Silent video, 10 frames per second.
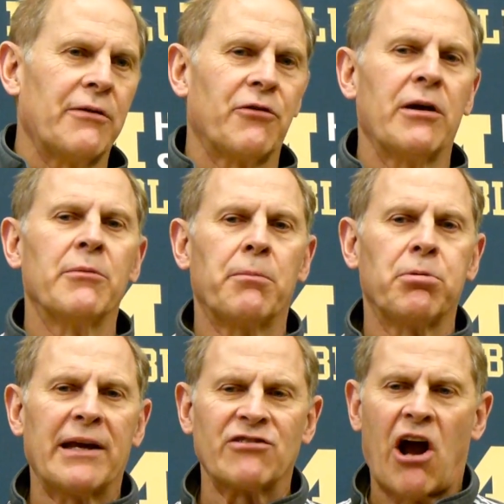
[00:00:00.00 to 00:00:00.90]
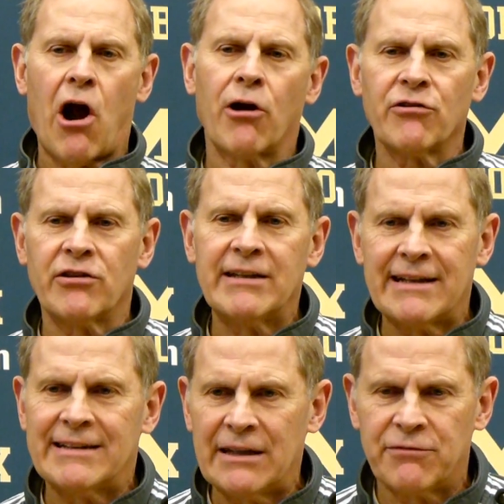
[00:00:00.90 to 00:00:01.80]
For him to play as hard as he
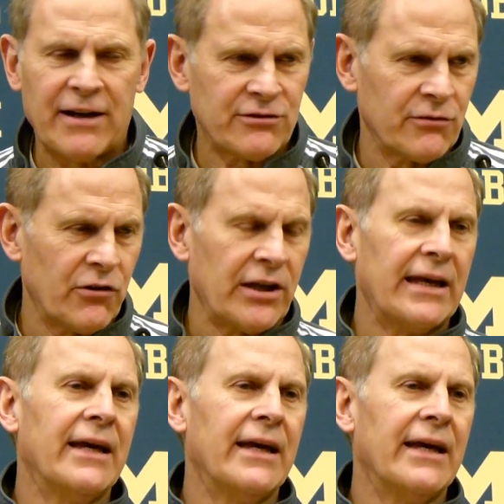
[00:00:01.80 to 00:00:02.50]
did defensively